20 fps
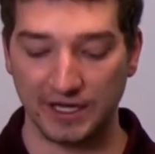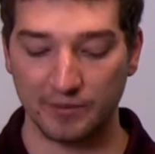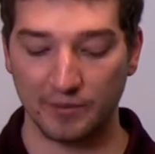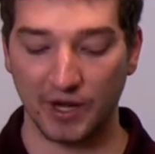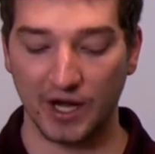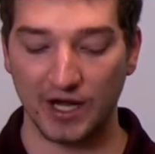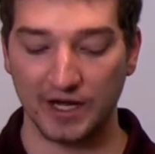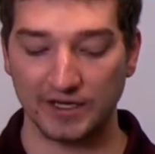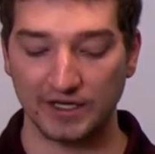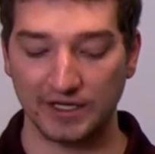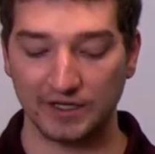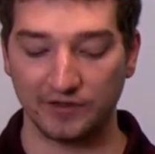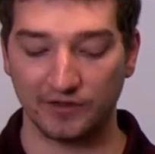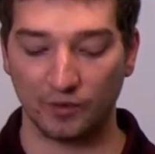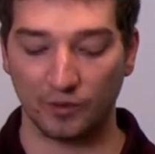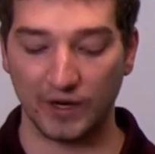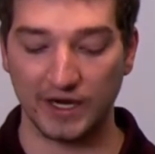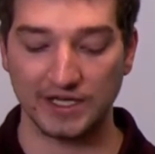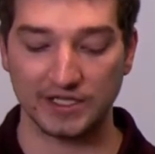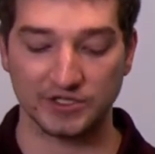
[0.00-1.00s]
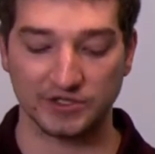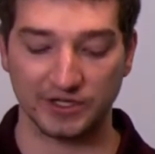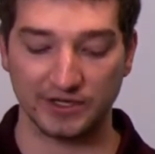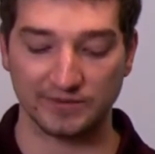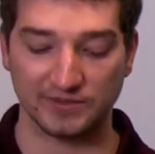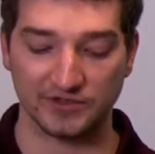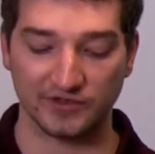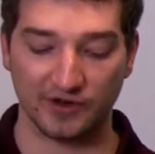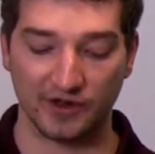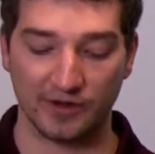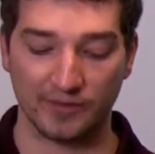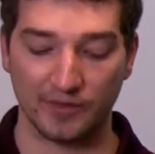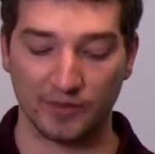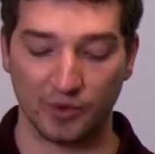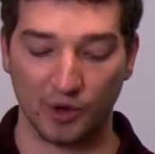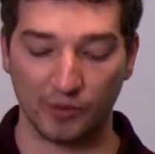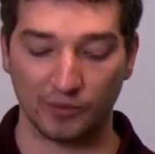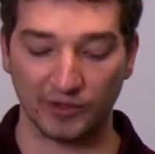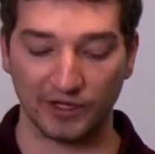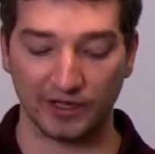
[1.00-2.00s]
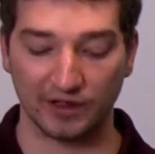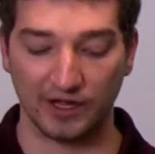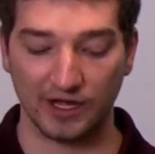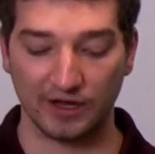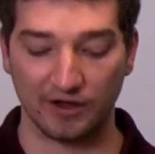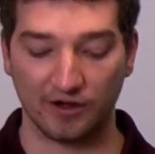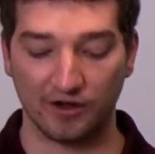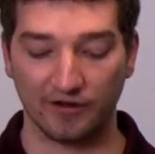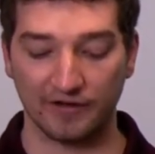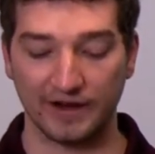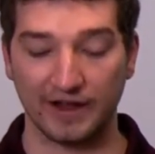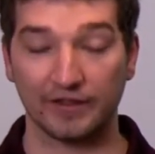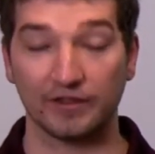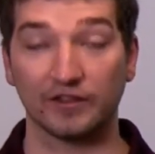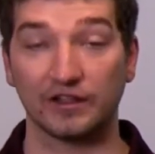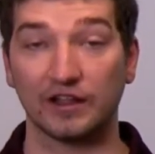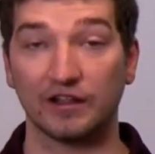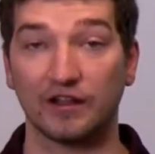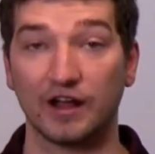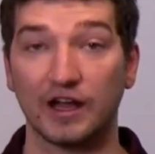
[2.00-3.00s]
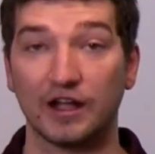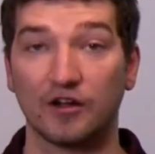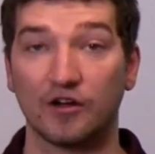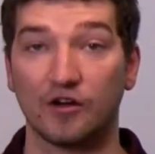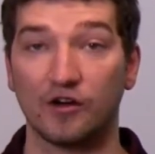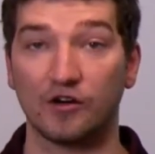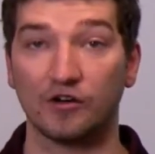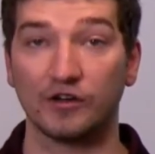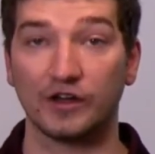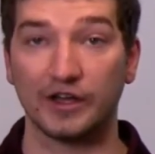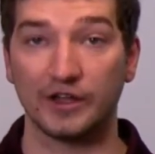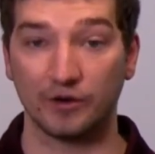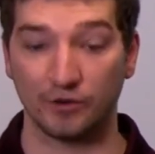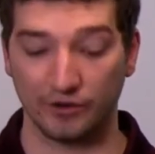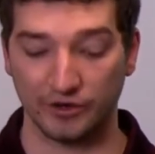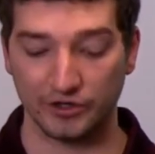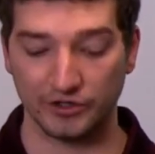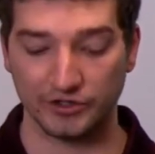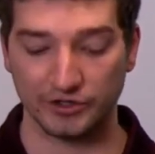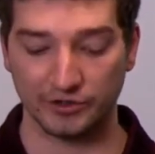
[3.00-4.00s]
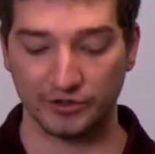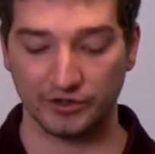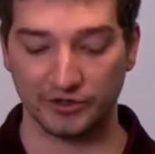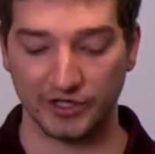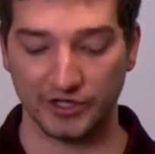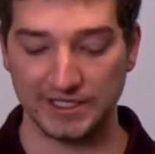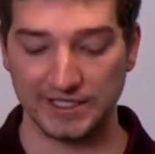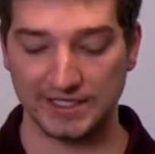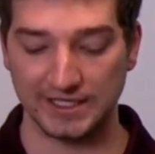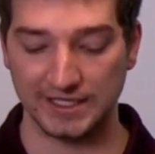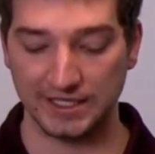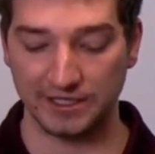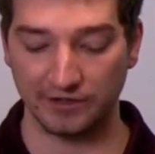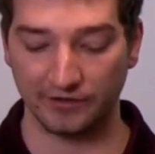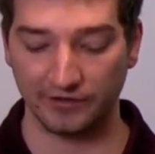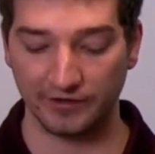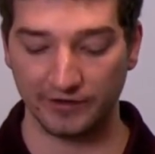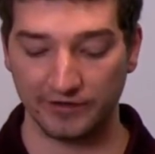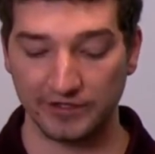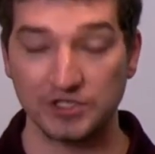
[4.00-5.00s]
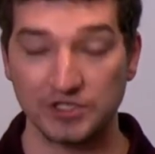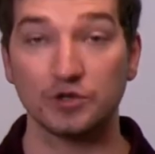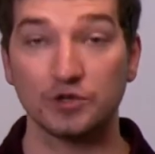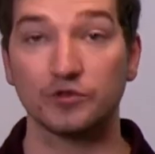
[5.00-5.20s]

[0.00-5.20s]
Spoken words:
combining the waste streams from the propylene glycol and ethylene glycol in order to increase the yield of the